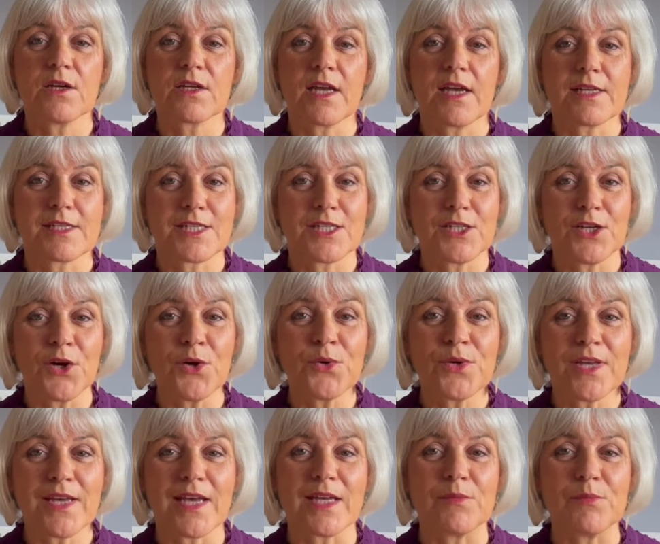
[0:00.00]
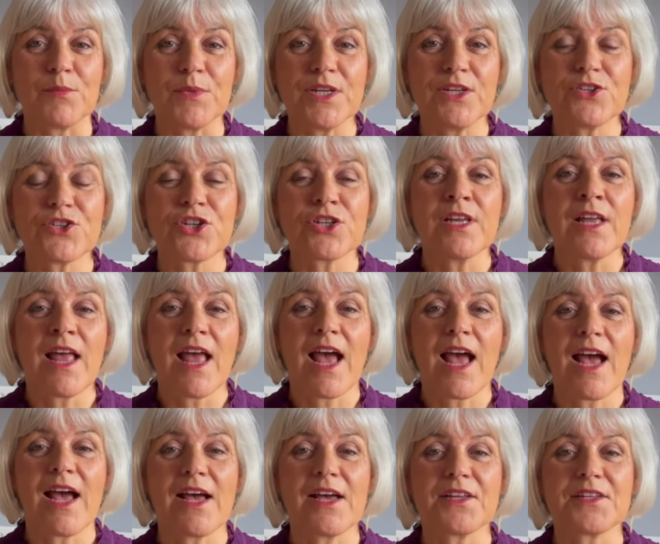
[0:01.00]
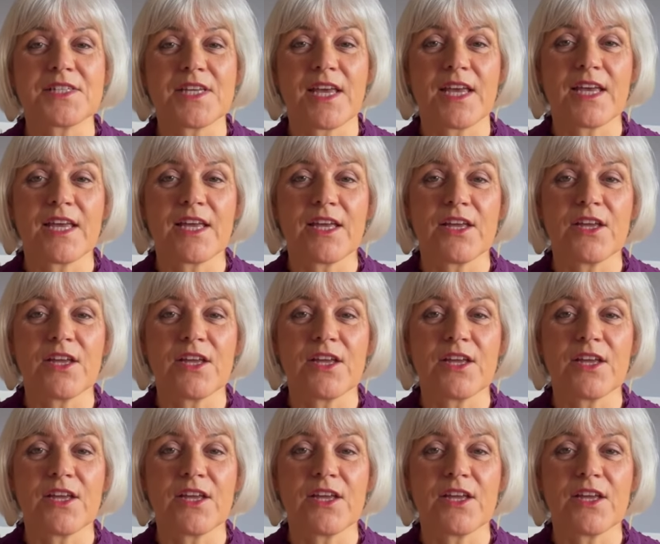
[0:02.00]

get to know you and meet you and uh,